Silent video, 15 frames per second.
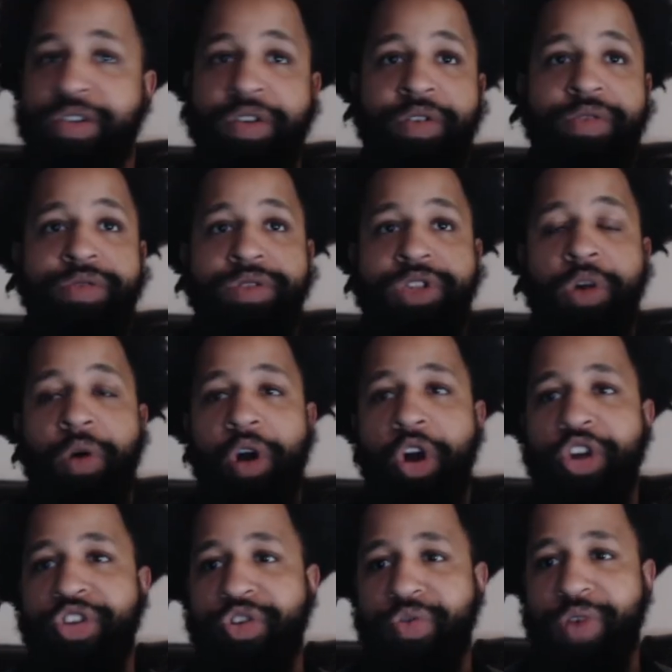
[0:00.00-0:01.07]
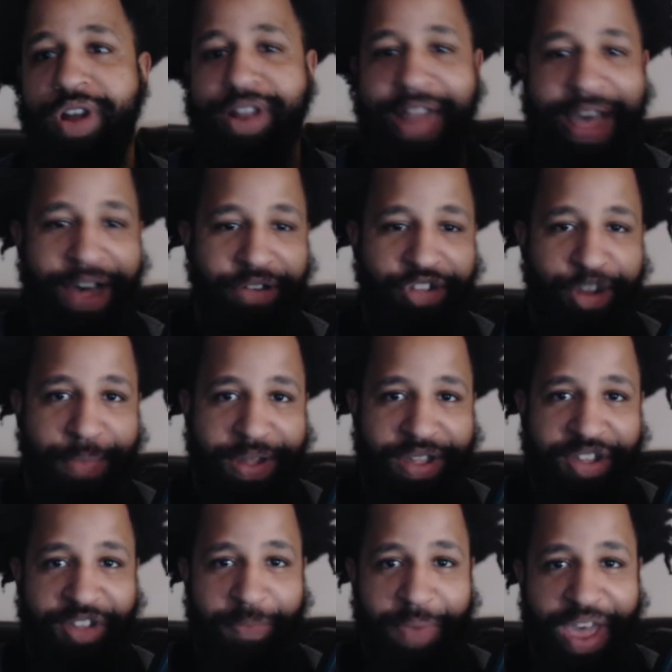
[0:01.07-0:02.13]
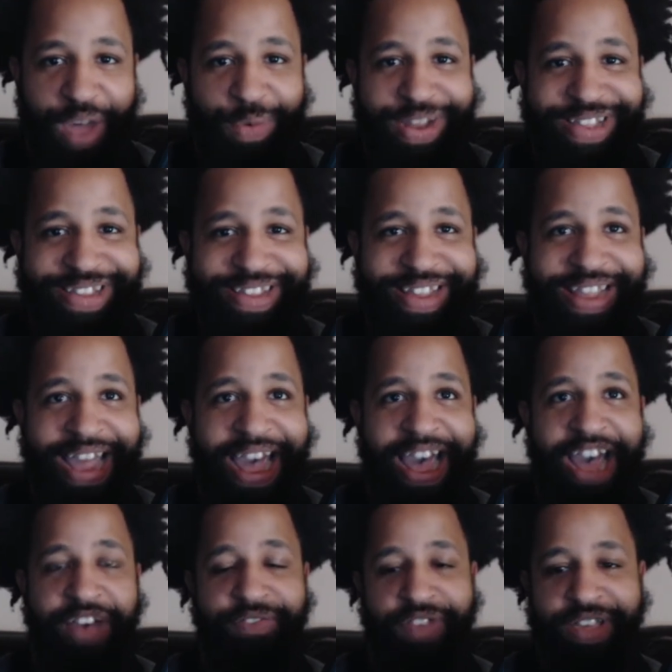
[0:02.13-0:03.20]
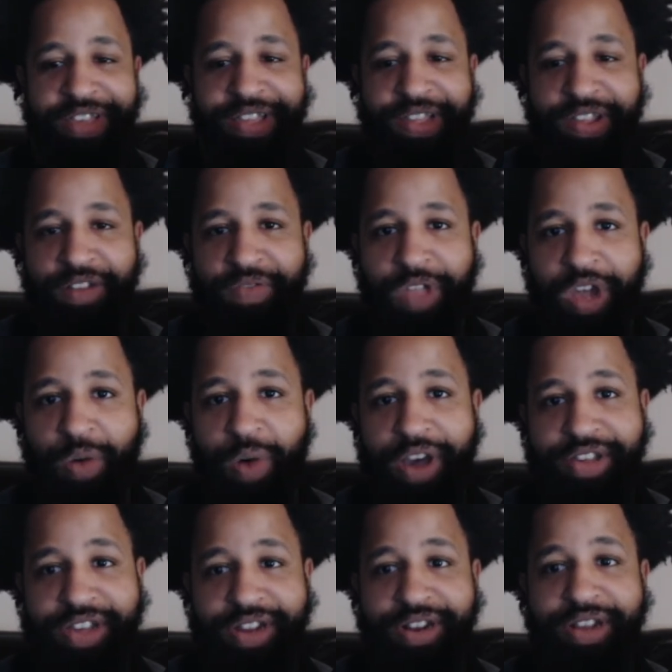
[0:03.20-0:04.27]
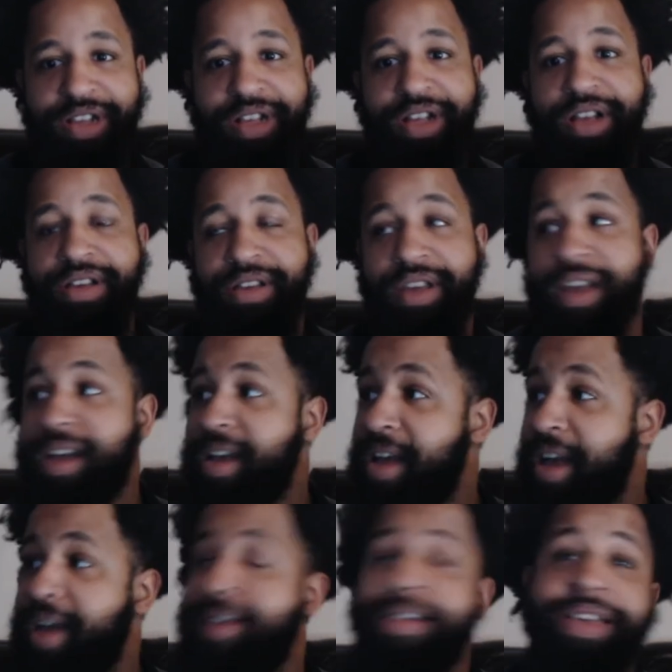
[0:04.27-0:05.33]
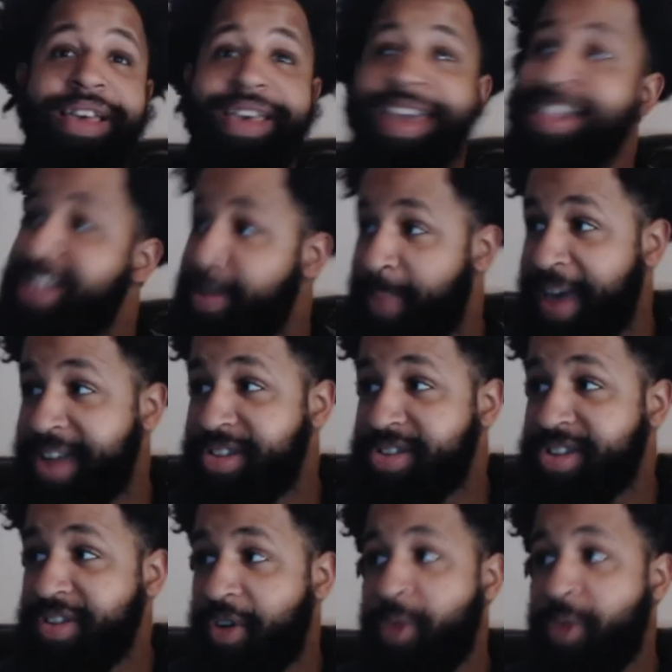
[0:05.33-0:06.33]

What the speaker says: So are you allowed to participate with staff is the question. It depends on the